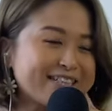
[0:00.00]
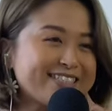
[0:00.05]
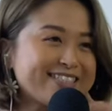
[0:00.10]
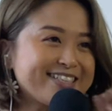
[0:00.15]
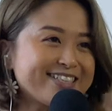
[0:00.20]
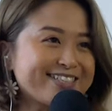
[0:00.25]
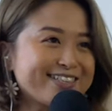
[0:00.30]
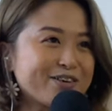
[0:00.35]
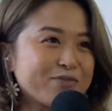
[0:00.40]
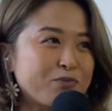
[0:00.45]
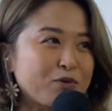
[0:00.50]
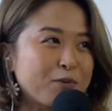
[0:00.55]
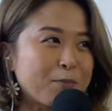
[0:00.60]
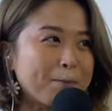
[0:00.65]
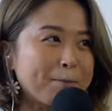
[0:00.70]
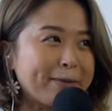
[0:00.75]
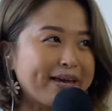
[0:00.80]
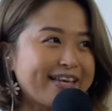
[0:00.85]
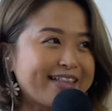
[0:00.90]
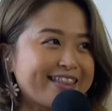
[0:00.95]
my sister
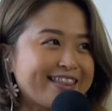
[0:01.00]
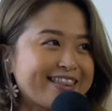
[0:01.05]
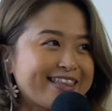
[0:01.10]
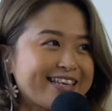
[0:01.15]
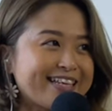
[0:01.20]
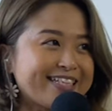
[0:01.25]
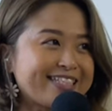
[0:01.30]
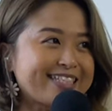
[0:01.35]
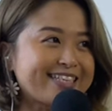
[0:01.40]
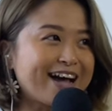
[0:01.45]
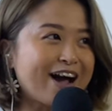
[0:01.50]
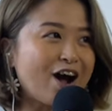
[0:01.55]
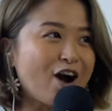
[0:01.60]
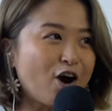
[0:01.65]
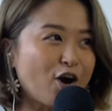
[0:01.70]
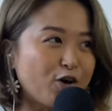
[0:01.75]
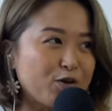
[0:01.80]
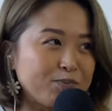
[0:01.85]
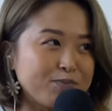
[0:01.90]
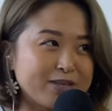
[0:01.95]
would make this
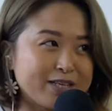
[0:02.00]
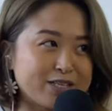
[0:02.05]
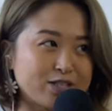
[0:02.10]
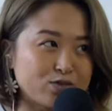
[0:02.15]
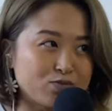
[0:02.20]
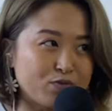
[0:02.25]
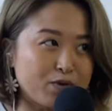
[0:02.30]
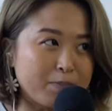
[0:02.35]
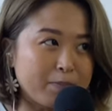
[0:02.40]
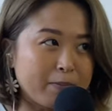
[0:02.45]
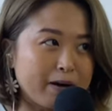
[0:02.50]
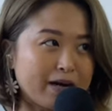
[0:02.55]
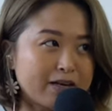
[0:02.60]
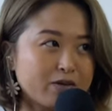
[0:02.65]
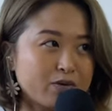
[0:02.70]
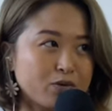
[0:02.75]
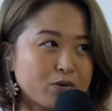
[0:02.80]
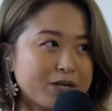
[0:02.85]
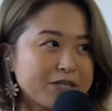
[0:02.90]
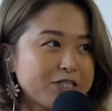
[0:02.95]
harmless remark.
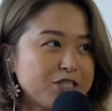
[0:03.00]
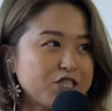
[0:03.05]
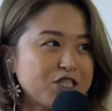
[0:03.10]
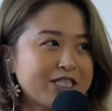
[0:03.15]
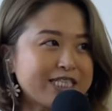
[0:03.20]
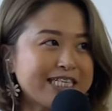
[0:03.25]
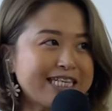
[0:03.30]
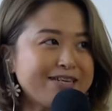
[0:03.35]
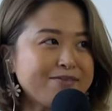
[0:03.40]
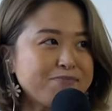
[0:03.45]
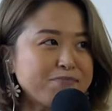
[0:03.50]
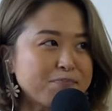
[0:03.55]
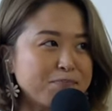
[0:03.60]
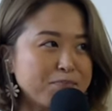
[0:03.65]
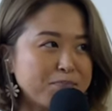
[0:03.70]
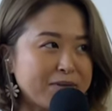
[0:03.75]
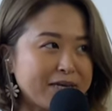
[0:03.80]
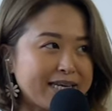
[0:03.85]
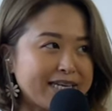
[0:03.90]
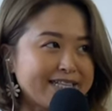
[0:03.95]
Okay, she didn't
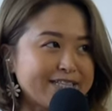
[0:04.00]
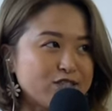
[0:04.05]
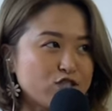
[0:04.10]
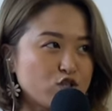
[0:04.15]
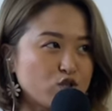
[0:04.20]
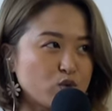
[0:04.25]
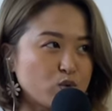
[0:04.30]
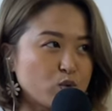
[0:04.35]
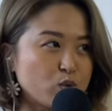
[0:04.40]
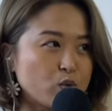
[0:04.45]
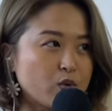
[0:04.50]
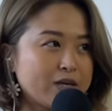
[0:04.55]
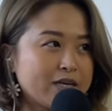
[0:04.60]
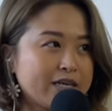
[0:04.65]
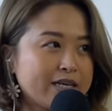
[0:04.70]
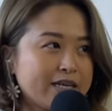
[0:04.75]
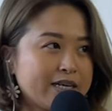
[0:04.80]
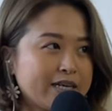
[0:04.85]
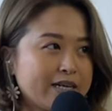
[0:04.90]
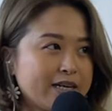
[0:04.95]
mean to
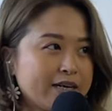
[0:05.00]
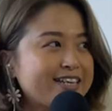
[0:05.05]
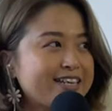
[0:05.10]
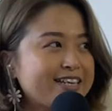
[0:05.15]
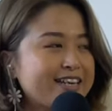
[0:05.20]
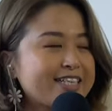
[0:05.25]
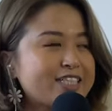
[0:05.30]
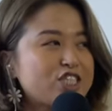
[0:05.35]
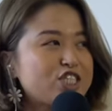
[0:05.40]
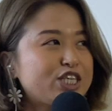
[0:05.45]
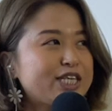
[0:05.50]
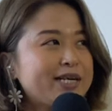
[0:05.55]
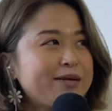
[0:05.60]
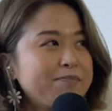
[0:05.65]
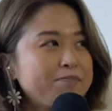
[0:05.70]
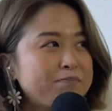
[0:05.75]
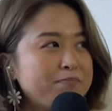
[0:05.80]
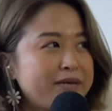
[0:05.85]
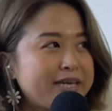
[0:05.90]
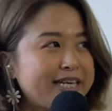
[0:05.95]
like she
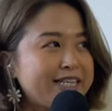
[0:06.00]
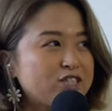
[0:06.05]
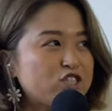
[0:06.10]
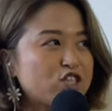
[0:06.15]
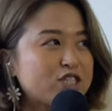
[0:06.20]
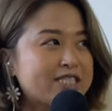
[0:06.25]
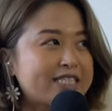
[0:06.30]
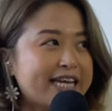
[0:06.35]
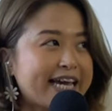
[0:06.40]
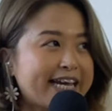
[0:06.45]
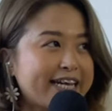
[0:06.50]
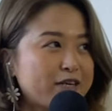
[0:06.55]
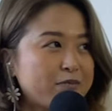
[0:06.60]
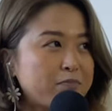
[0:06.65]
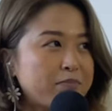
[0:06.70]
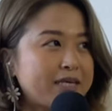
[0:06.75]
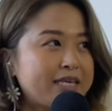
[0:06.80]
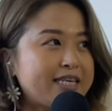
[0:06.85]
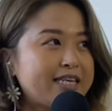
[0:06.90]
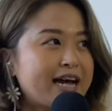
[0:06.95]
didn't mean to
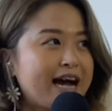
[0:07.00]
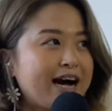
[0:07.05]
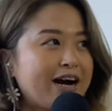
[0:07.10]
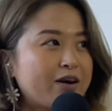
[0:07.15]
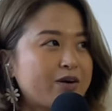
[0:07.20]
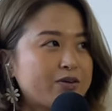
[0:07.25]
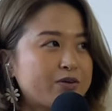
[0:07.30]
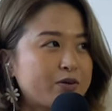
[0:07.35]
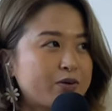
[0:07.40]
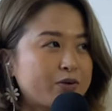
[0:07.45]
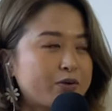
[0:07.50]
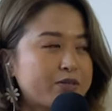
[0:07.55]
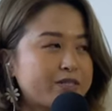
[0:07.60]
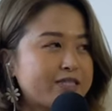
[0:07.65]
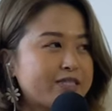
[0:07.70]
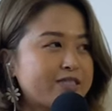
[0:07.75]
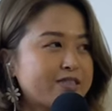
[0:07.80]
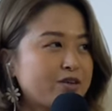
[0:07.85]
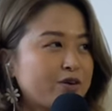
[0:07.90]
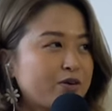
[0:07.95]
take me down or
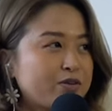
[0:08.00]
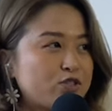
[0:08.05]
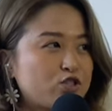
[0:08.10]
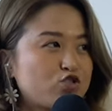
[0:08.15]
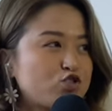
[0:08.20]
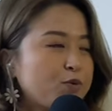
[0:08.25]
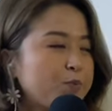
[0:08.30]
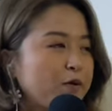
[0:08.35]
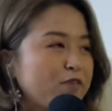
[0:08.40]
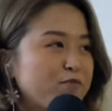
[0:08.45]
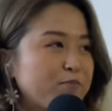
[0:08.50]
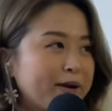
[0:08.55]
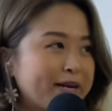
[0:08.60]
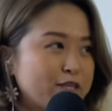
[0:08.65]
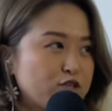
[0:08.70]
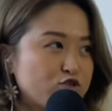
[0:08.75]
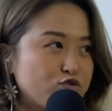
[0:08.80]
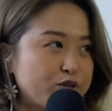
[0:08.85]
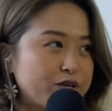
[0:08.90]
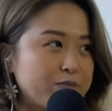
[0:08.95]
or strip of
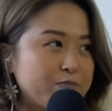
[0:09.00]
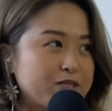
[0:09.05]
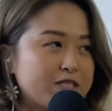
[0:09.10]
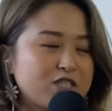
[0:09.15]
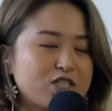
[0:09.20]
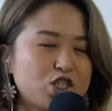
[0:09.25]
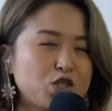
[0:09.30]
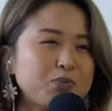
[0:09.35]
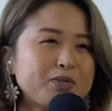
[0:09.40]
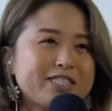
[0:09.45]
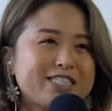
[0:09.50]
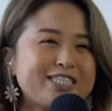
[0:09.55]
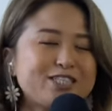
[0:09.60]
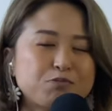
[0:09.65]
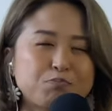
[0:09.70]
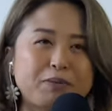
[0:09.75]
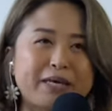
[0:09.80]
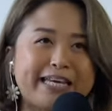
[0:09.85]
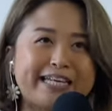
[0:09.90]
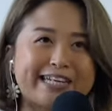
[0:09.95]
my dreams. She was
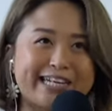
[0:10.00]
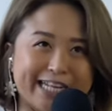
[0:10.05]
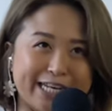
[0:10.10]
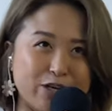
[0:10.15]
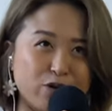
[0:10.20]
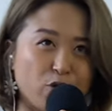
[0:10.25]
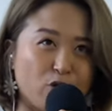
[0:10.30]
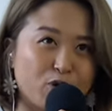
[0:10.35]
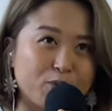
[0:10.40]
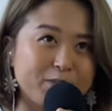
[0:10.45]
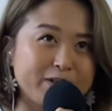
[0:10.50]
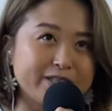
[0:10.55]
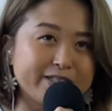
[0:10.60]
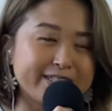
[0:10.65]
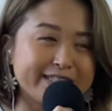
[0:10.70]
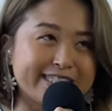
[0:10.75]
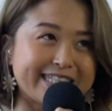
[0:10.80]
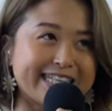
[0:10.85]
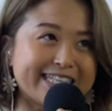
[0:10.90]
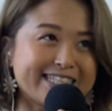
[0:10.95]
just being a
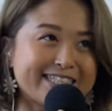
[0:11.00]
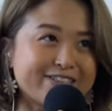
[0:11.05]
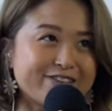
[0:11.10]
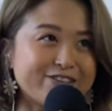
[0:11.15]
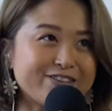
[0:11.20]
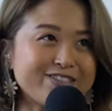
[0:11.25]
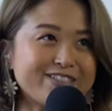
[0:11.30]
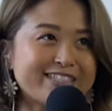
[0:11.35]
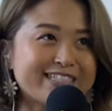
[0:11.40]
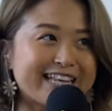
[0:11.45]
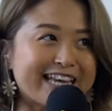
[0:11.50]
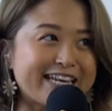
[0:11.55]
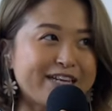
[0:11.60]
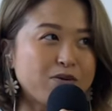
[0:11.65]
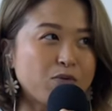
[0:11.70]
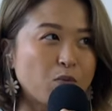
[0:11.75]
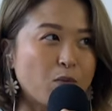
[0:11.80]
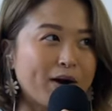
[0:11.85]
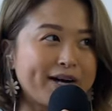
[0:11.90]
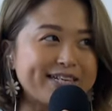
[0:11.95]
normal sister,
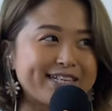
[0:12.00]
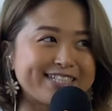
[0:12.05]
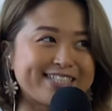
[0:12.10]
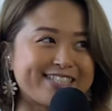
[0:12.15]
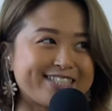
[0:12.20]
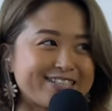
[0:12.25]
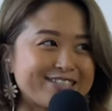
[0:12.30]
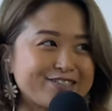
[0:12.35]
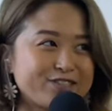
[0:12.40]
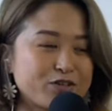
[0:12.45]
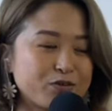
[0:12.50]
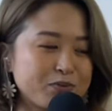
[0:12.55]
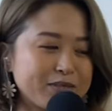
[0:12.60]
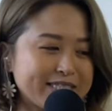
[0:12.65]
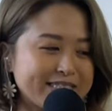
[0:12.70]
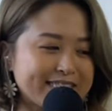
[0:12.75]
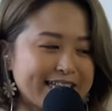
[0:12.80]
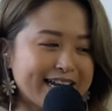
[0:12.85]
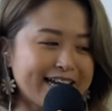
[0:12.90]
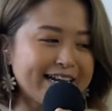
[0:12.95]
saying what a sister
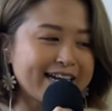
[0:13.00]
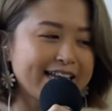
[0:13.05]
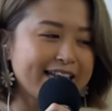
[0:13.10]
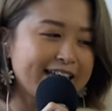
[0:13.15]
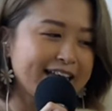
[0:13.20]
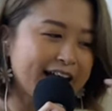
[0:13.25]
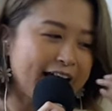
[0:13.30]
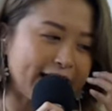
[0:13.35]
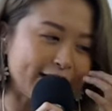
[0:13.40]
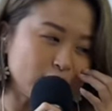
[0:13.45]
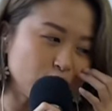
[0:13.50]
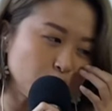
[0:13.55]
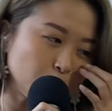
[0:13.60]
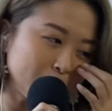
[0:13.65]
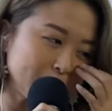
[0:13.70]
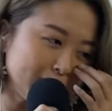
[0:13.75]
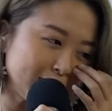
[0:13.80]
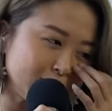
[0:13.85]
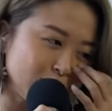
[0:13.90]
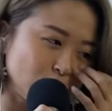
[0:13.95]
would say. And
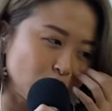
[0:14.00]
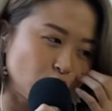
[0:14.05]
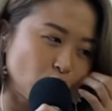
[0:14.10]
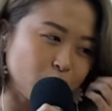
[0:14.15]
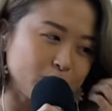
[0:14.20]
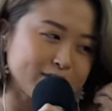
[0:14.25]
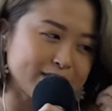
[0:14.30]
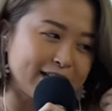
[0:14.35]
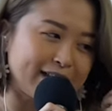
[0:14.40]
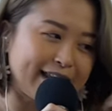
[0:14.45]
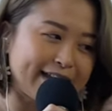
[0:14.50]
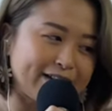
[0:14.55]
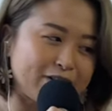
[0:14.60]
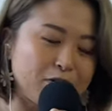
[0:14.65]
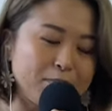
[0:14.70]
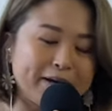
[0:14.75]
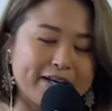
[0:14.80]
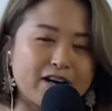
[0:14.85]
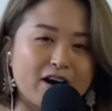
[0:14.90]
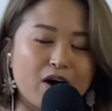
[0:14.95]
she would just joke that,
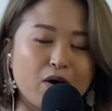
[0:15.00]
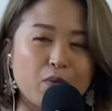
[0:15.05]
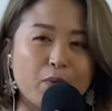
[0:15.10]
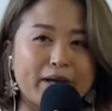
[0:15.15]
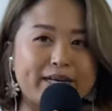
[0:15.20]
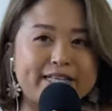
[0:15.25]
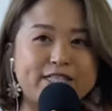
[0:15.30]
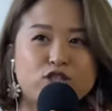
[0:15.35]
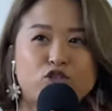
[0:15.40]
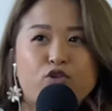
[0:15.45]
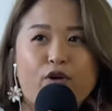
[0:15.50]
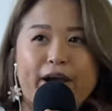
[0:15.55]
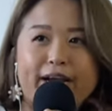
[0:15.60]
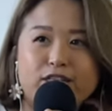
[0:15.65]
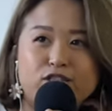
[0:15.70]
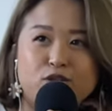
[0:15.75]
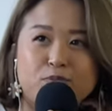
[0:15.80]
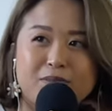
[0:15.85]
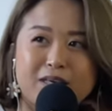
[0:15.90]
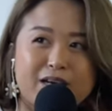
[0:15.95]
like, oh my God, Wendy's
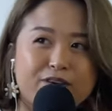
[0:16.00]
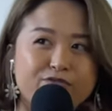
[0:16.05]
trying